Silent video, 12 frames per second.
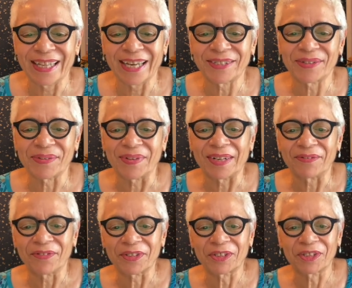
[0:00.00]
That's the one.
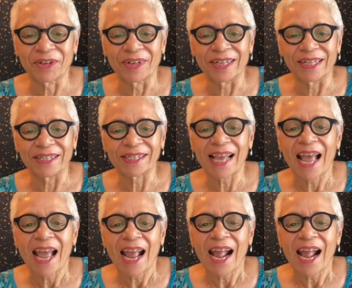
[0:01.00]
For sure it is.